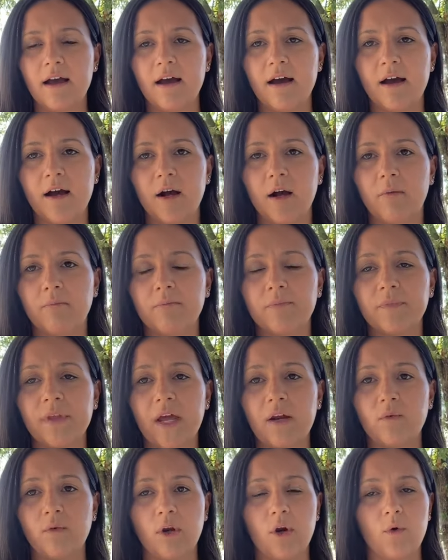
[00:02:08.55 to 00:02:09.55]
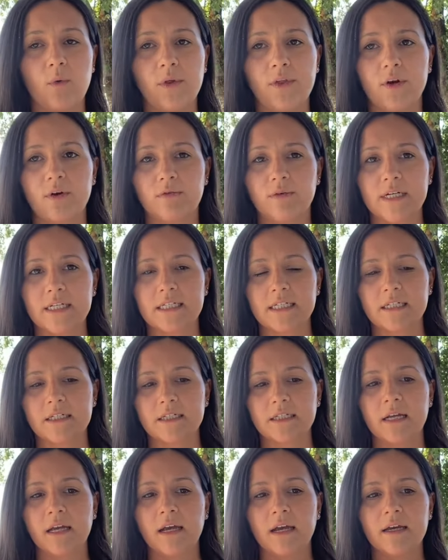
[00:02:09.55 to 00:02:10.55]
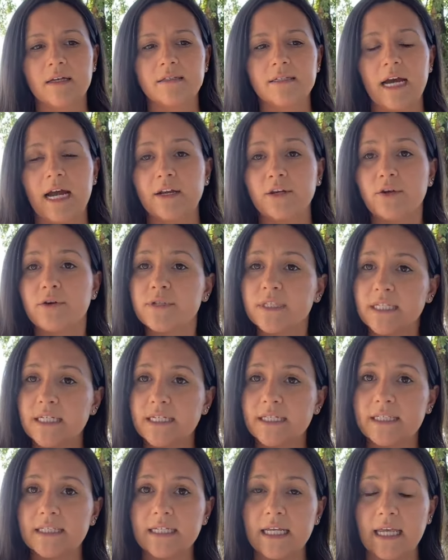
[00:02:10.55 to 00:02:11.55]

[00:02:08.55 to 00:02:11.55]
Um, and, you know, with her recent diagnosis,